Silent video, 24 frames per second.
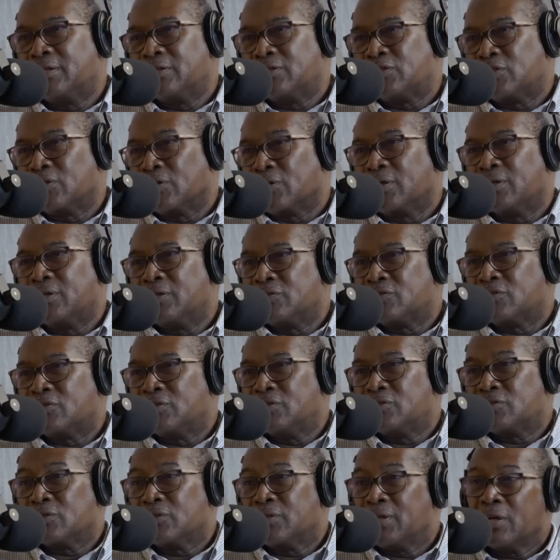the sugar
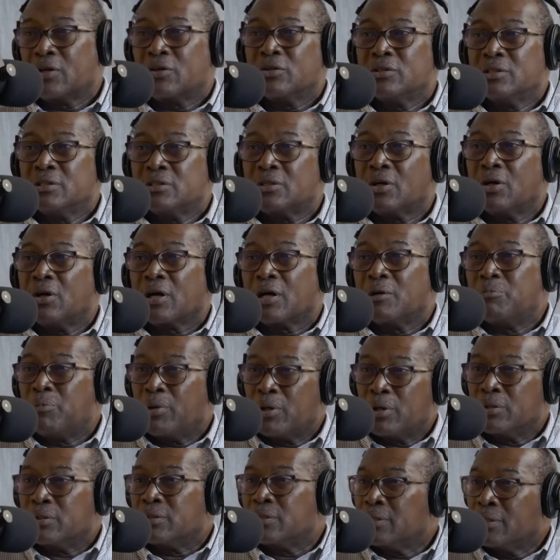industry, so they couldn't talk
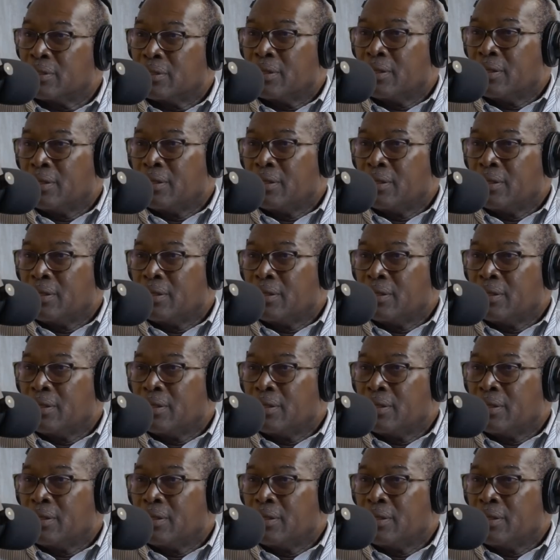about